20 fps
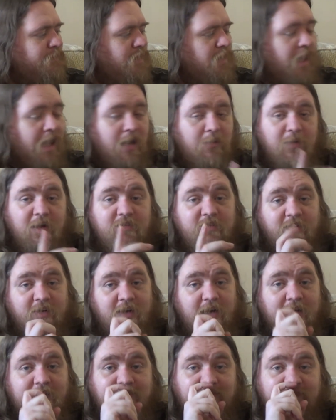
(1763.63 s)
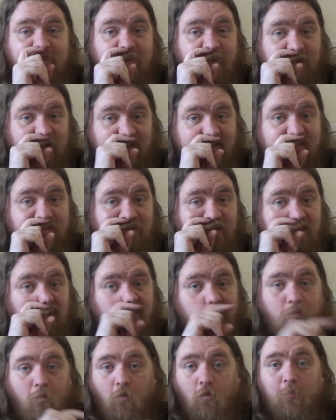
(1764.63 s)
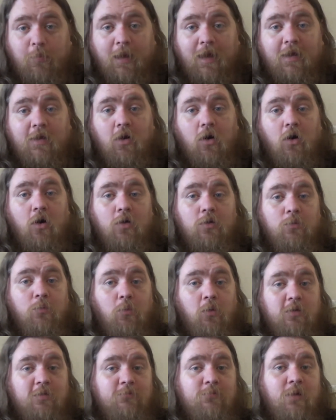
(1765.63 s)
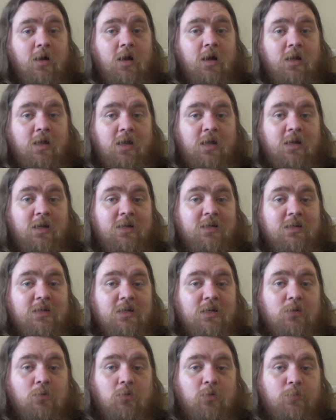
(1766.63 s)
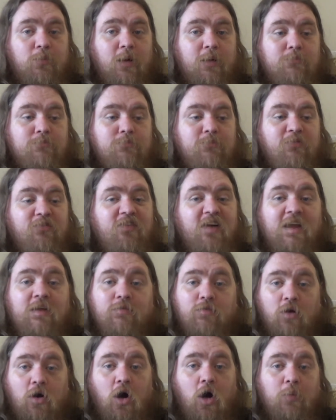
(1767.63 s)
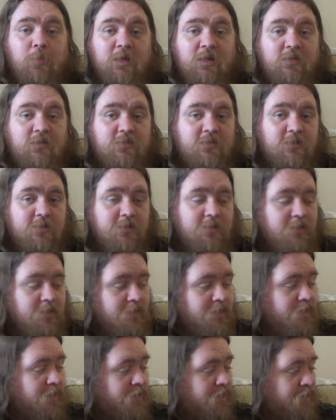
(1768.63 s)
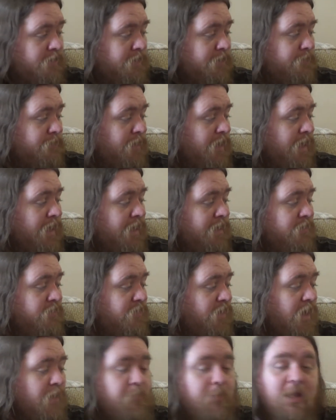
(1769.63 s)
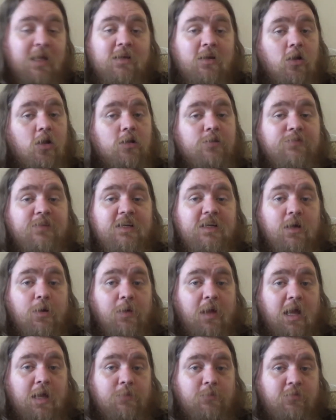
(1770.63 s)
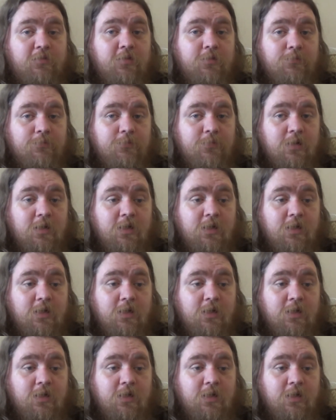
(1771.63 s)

However, I did fall back on one of my favourite hobbies, and I played a lot of video games.